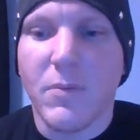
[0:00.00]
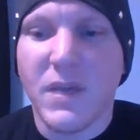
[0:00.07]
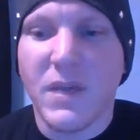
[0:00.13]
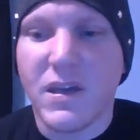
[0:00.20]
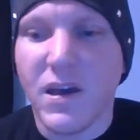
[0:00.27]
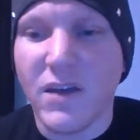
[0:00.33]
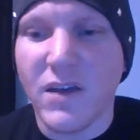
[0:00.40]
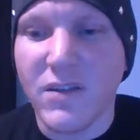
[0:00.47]

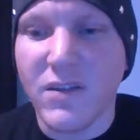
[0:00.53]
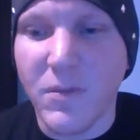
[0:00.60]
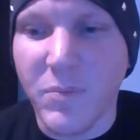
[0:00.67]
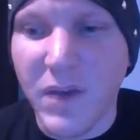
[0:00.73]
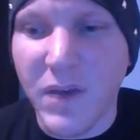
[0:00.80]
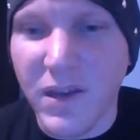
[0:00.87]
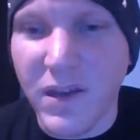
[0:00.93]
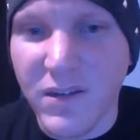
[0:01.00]
Because
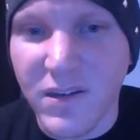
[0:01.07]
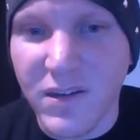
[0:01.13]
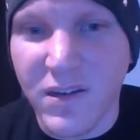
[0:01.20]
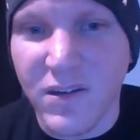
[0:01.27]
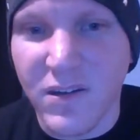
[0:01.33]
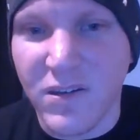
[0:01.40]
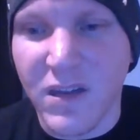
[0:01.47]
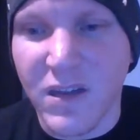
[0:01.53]
Abyss
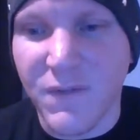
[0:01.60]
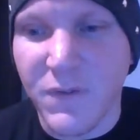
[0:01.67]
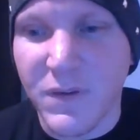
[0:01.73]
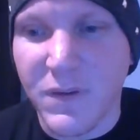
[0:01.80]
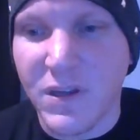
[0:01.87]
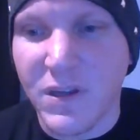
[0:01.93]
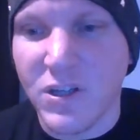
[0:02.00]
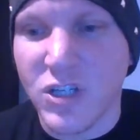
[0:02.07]
is
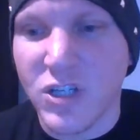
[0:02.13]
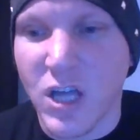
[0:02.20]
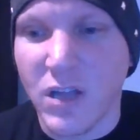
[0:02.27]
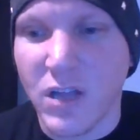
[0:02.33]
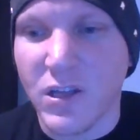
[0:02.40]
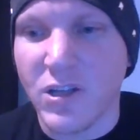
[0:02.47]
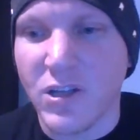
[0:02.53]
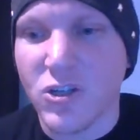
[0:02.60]
different
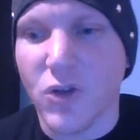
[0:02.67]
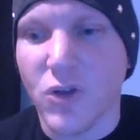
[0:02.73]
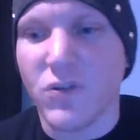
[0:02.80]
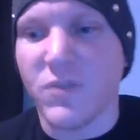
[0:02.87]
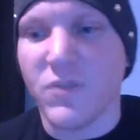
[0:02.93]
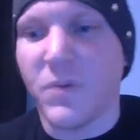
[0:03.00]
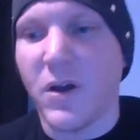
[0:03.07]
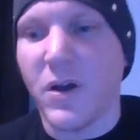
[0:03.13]
than
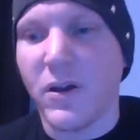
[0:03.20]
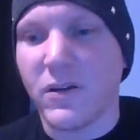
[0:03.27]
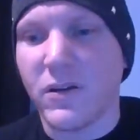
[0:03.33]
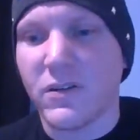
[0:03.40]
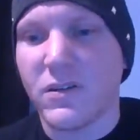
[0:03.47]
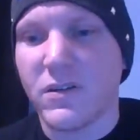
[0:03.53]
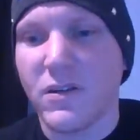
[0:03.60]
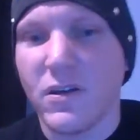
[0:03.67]
Joseph
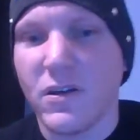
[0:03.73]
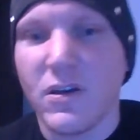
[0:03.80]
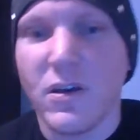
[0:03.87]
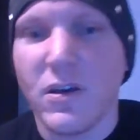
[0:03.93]
Parks.